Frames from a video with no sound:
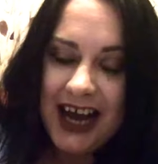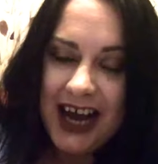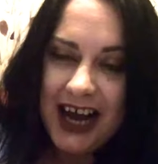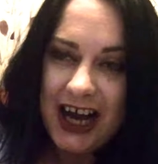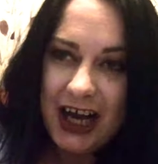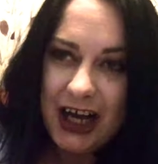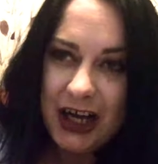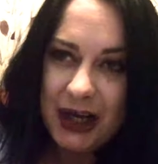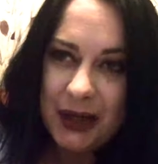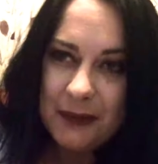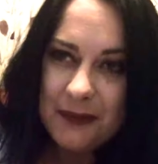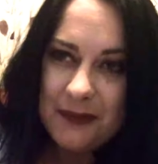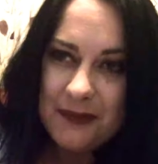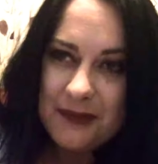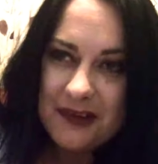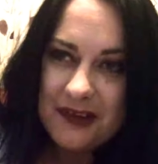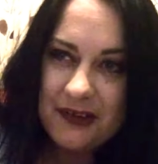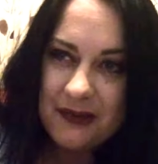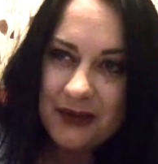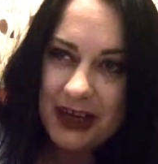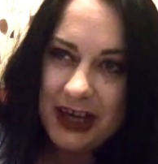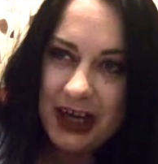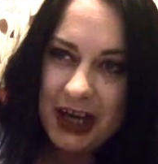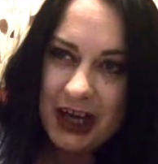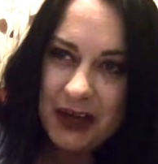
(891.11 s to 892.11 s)
um,
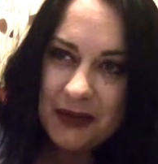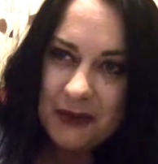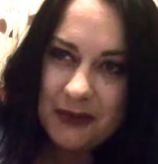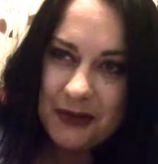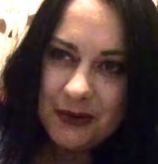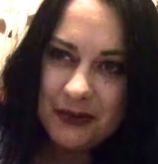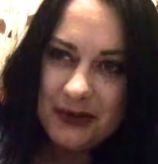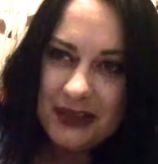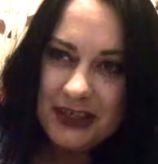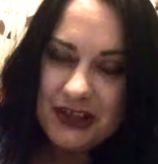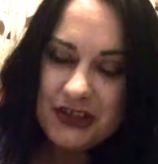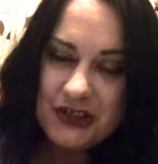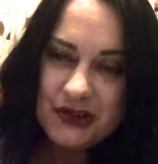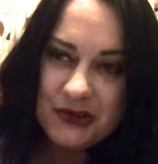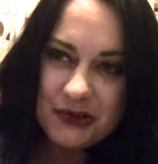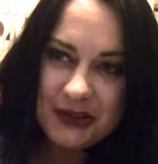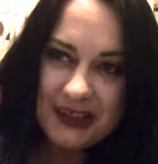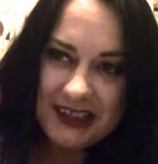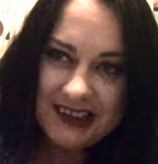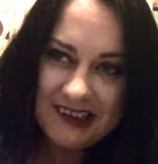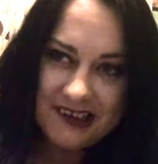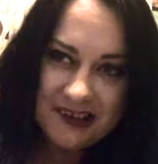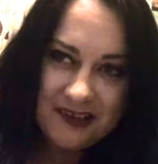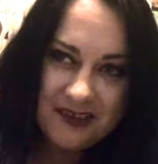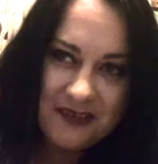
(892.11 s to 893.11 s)
so I hope you
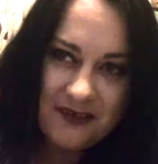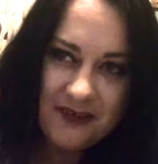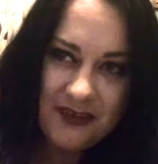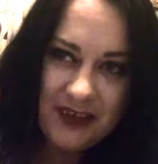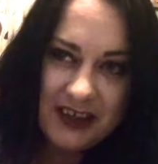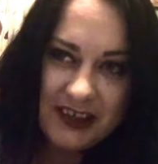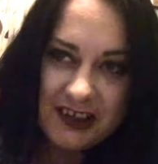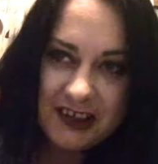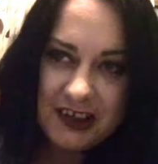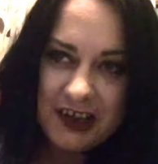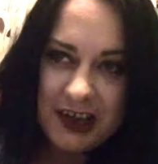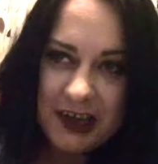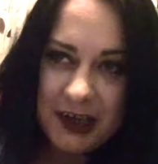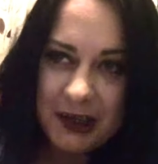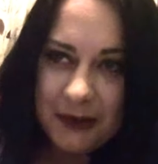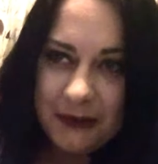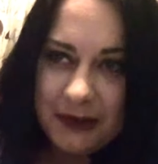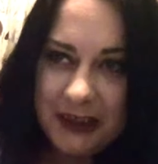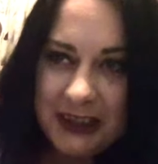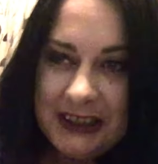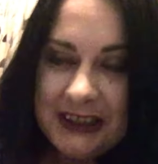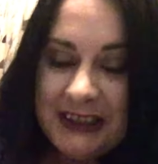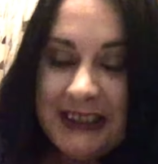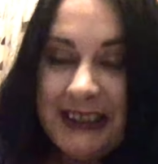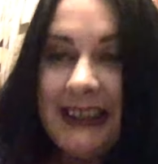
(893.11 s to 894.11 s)
enjoyed this video
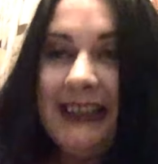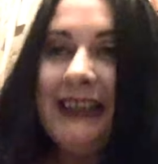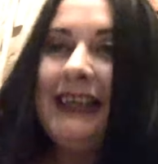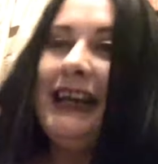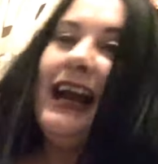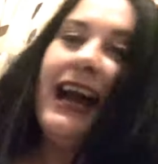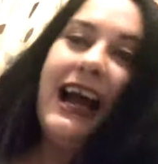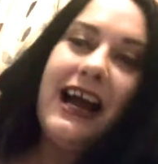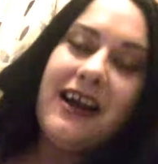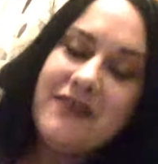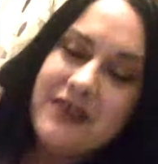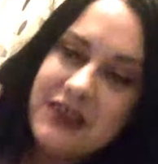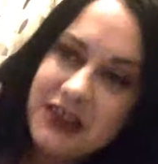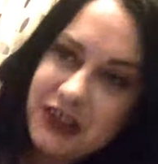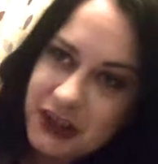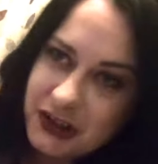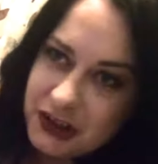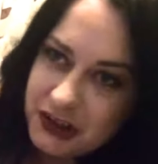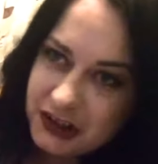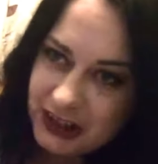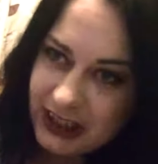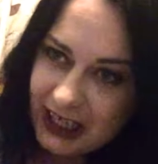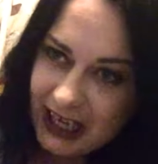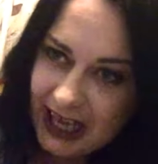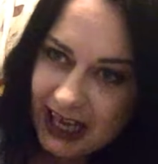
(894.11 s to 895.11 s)
and having a
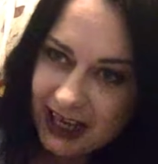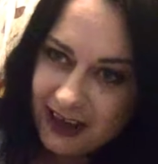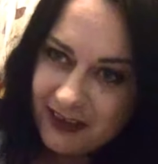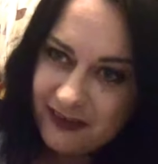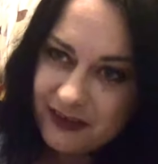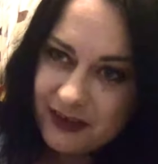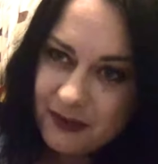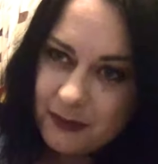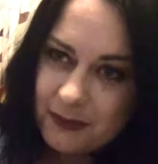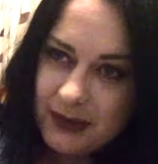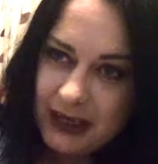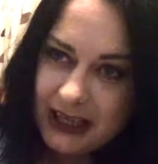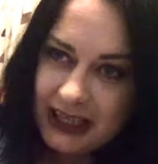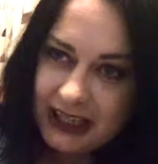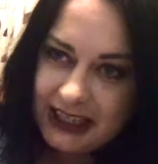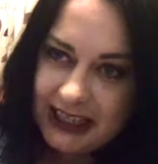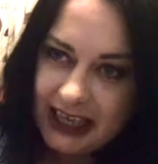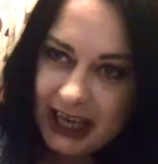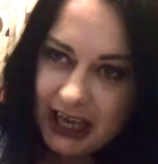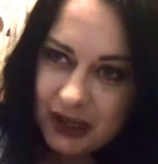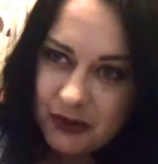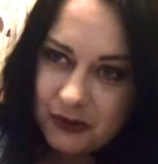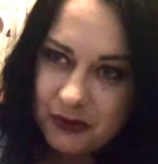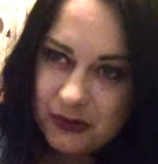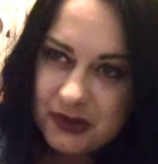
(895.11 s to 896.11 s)
good laugh at me
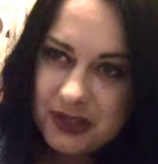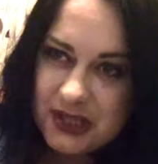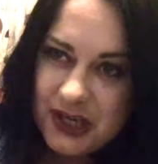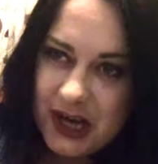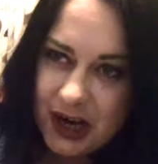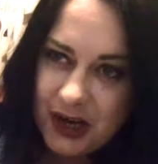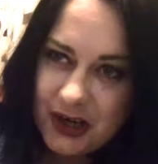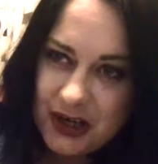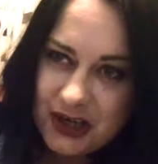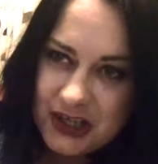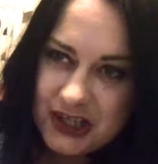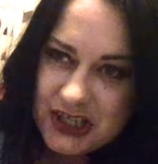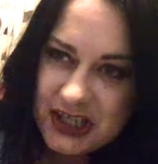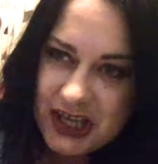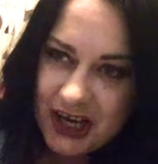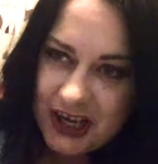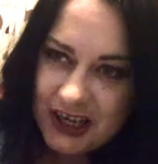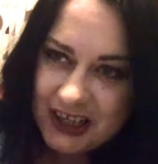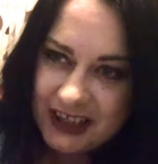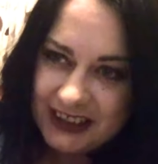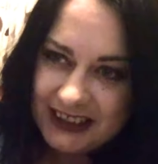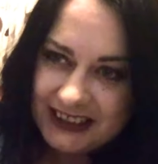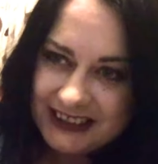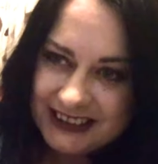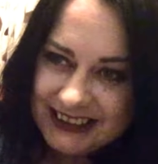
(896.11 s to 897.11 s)
getting all tongue
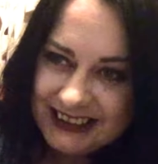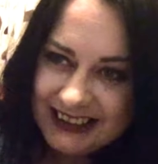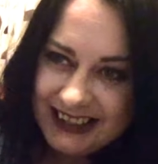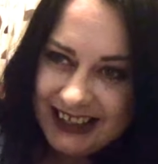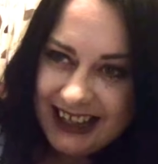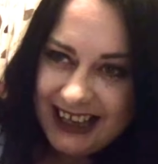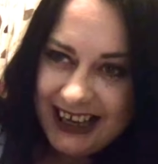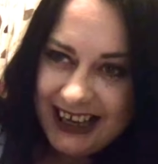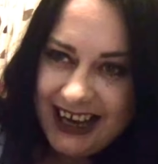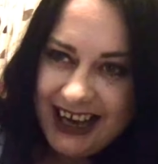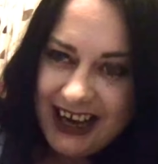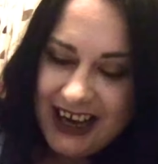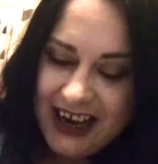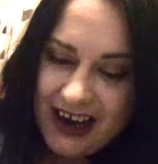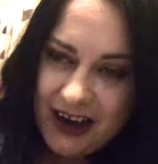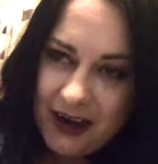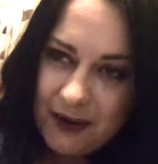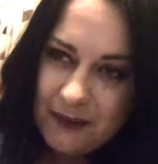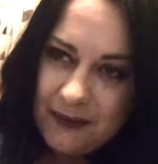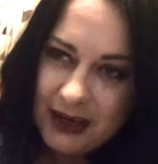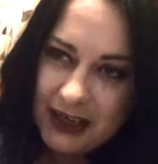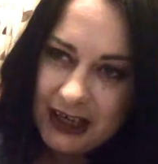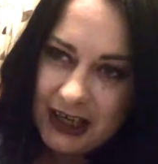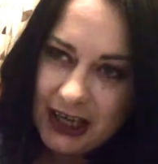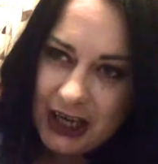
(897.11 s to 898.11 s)
tied
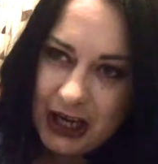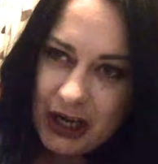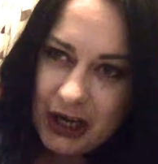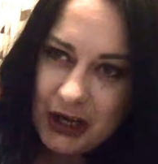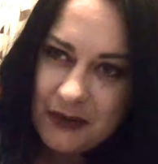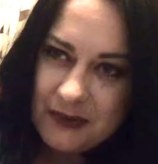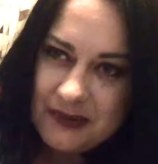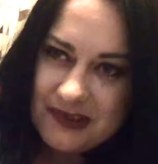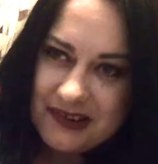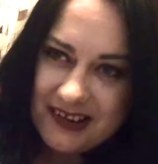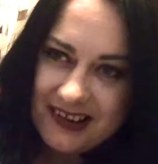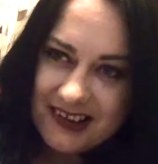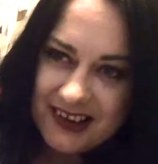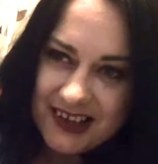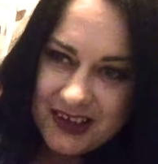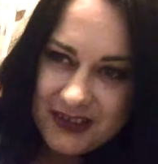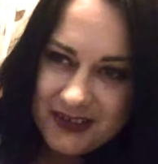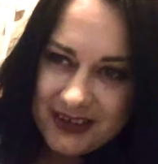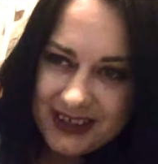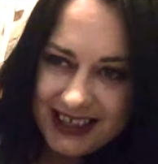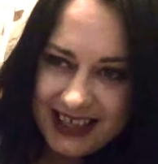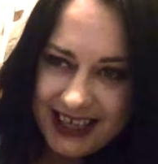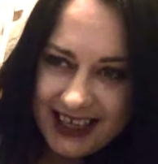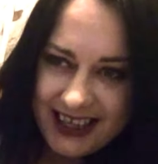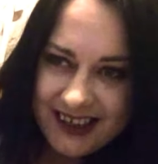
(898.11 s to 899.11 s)
um, and I hope to see you
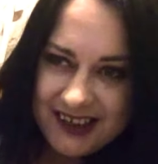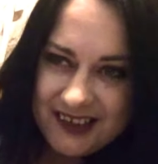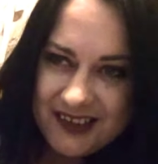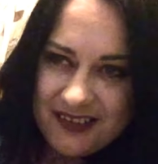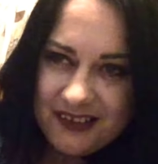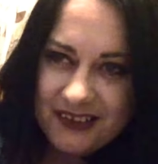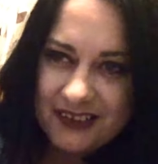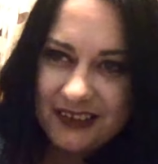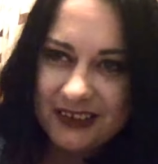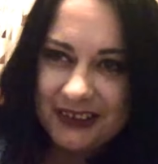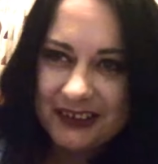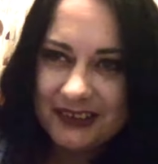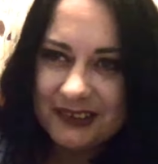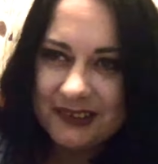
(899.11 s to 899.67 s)
again soon